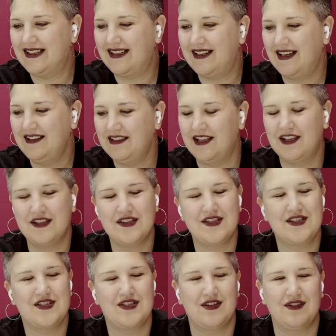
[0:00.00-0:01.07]
I like this
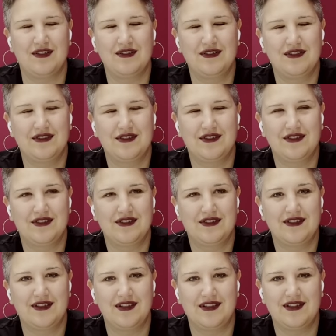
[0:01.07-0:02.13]
song.
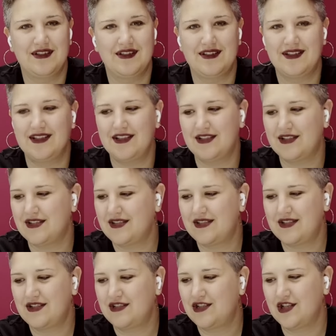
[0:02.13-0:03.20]
It's
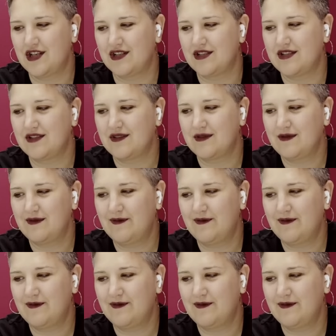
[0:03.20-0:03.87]
just